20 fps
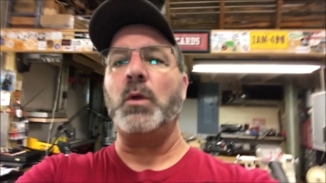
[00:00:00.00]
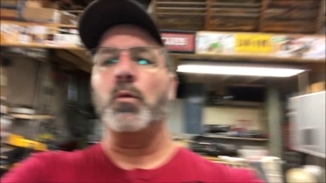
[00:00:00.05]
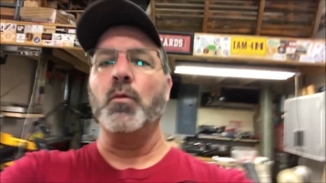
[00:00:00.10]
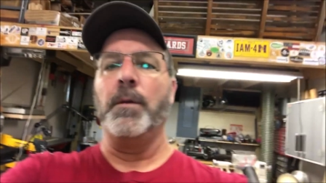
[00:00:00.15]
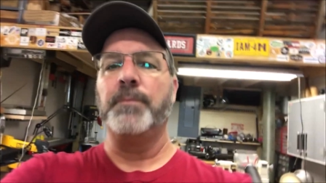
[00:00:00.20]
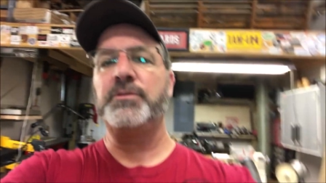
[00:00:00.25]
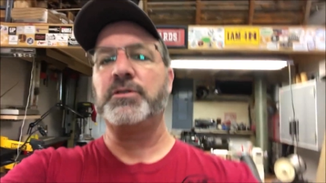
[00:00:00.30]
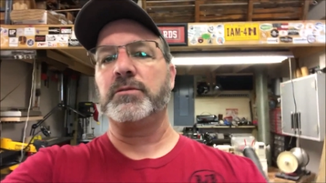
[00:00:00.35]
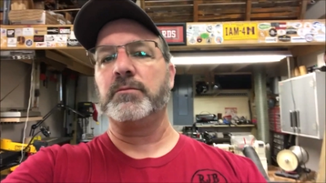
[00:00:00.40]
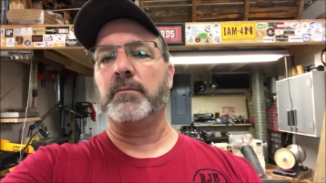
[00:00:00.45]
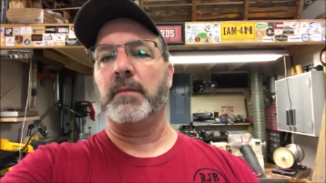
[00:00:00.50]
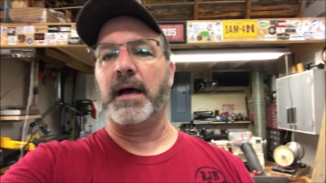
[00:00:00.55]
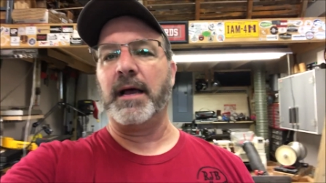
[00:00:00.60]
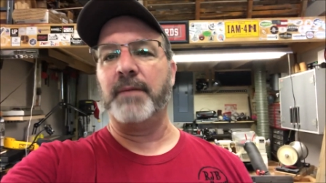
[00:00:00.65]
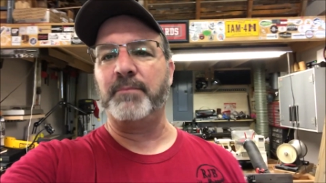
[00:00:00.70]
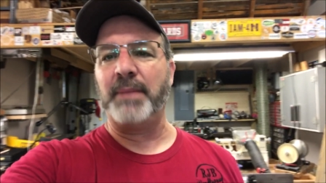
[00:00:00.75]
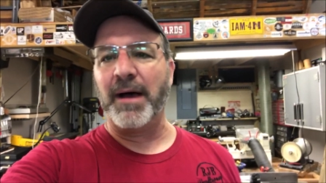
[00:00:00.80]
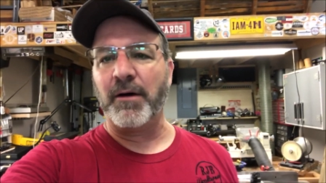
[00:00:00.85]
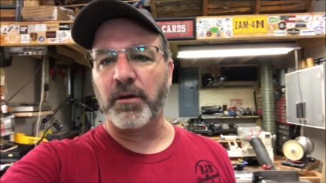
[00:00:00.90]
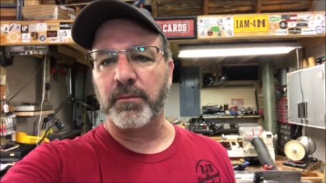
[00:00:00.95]
Whoops, my
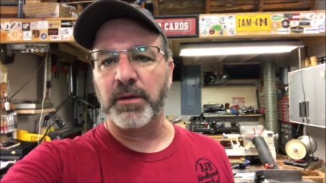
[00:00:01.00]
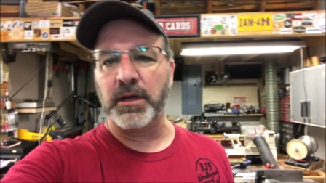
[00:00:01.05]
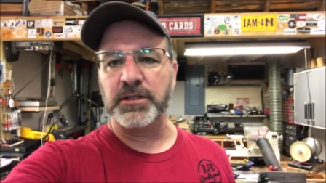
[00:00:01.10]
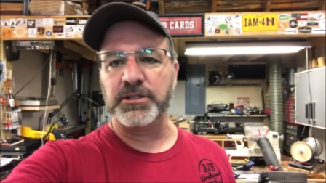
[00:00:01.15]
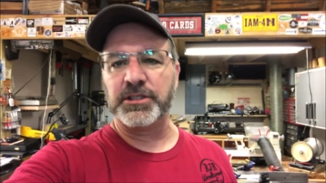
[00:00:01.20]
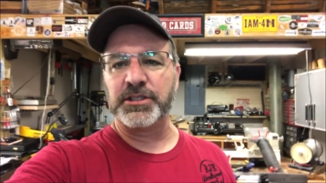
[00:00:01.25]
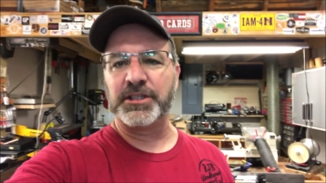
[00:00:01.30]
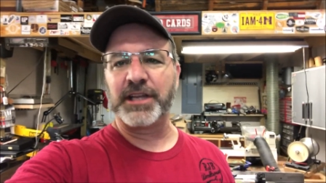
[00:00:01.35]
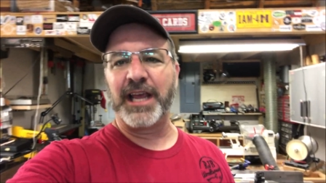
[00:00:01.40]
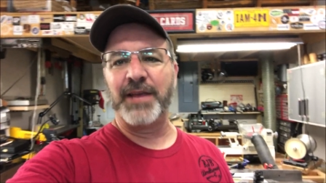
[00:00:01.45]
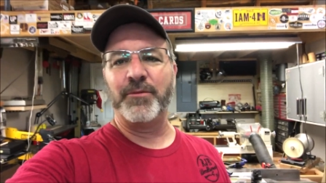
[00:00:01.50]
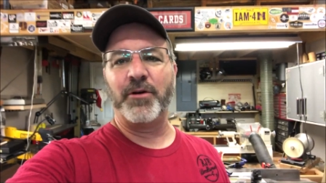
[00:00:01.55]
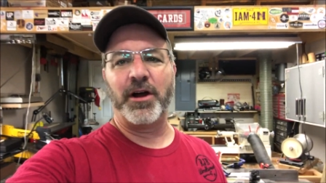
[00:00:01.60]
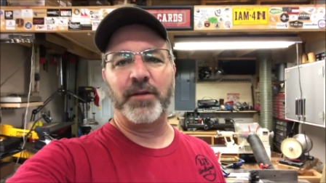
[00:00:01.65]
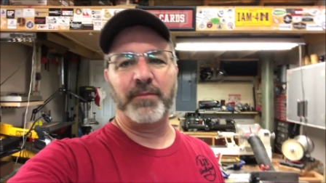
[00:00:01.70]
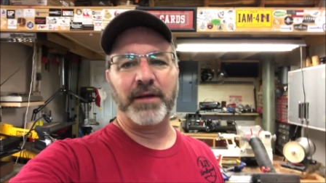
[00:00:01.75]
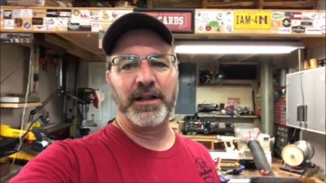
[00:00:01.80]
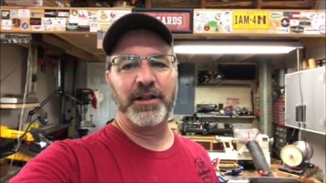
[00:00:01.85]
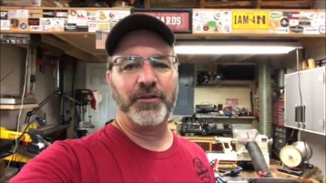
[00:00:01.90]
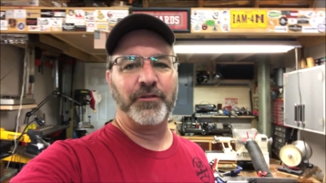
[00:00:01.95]
power button just came
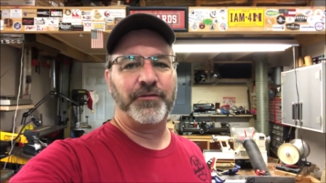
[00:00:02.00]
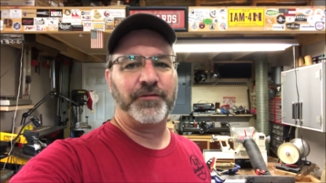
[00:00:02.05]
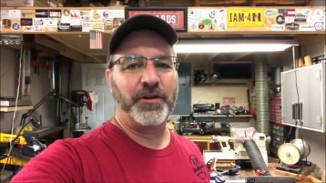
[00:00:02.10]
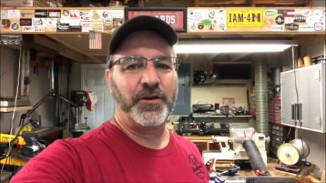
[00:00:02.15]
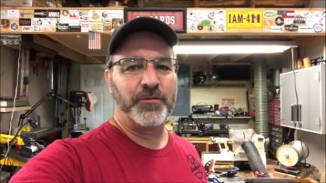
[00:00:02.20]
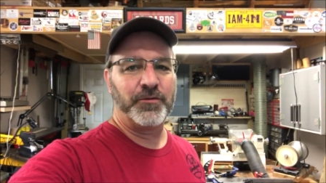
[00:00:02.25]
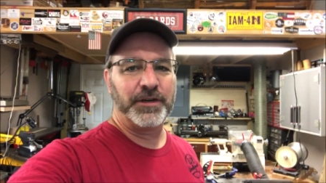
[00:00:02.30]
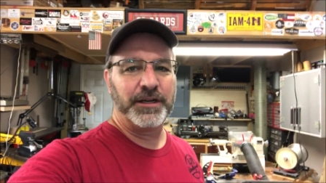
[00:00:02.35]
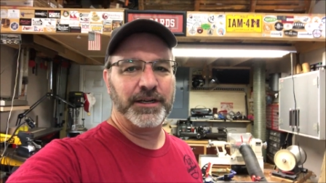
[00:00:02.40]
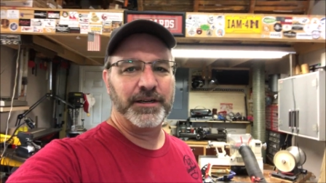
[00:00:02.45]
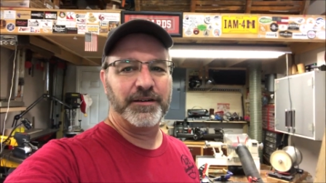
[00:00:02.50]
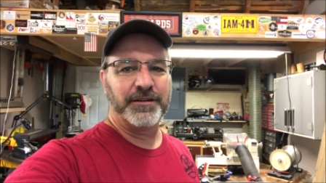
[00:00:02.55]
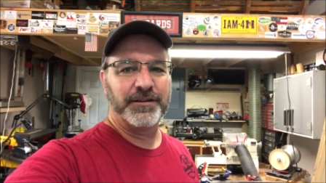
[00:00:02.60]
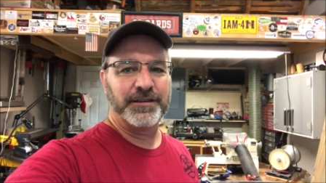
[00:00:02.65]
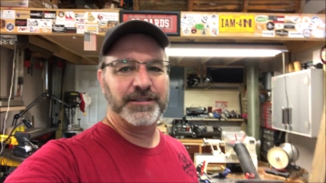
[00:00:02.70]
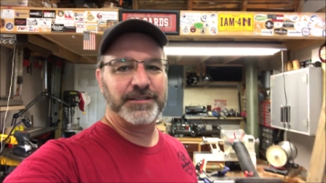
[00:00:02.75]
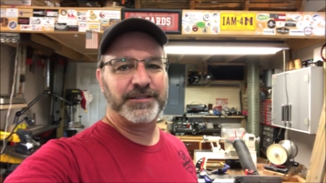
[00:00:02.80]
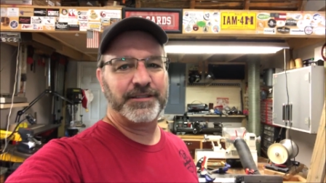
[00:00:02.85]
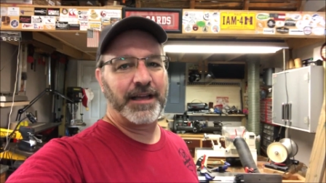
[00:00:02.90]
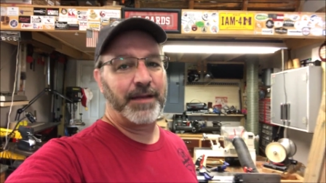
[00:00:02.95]
on. My little phone
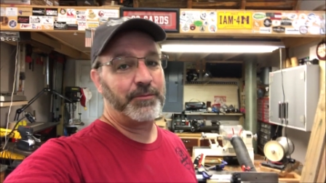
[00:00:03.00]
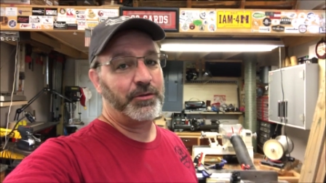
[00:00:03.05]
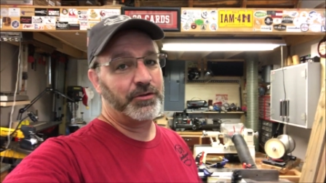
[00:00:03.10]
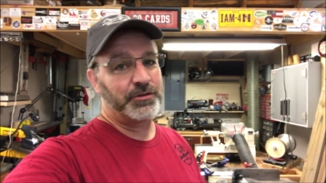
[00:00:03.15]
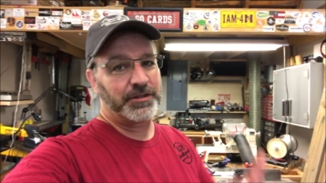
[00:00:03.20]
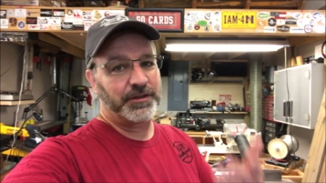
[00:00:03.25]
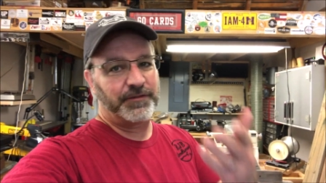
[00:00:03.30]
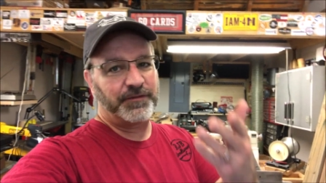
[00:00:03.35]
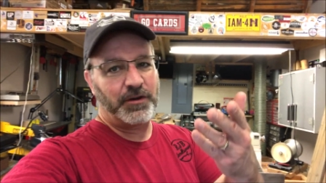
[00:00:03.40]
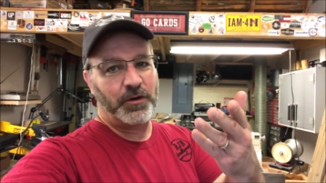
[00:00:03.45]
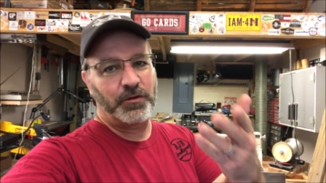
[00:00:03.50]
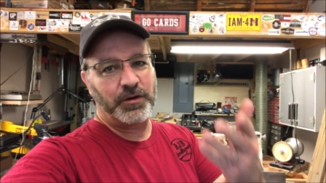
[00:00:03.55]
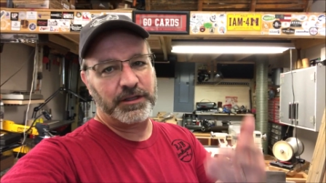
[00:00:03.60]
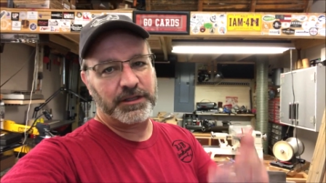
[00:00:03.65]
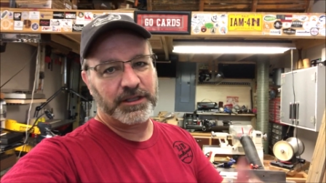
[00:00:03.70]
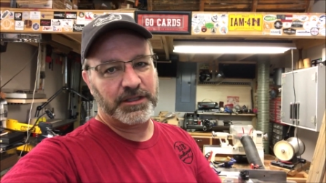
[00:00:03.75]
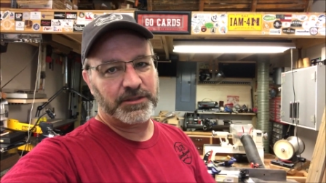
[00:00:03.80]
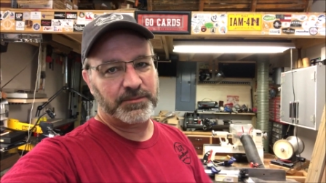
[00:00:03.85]
here I'm using a phone